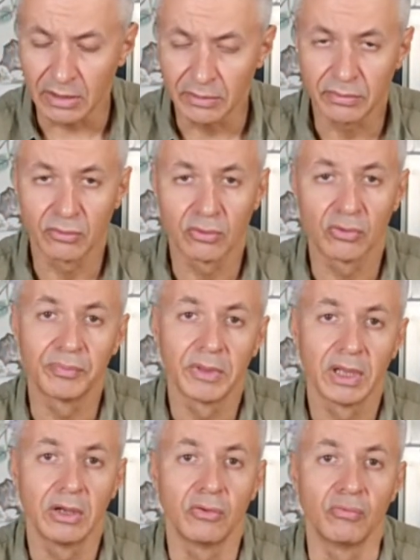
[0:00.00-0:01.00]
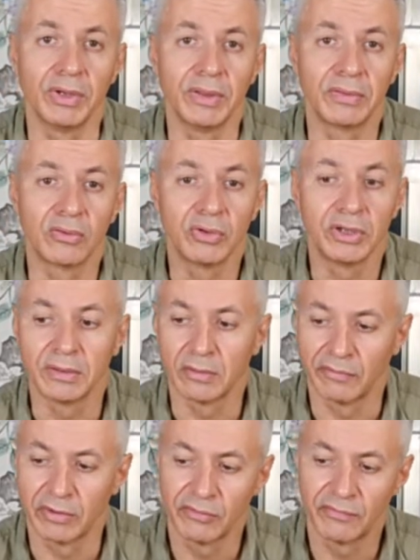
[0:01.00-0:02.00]
So we saw in the
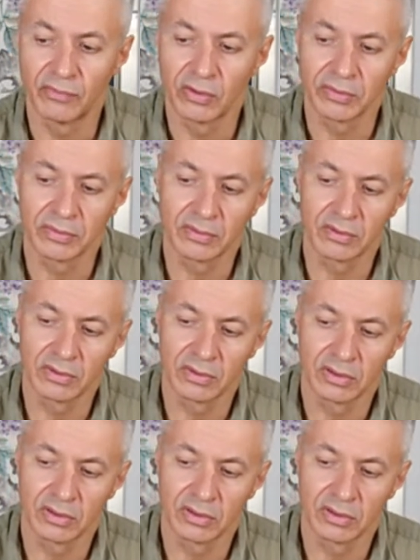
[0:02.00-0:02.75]
very first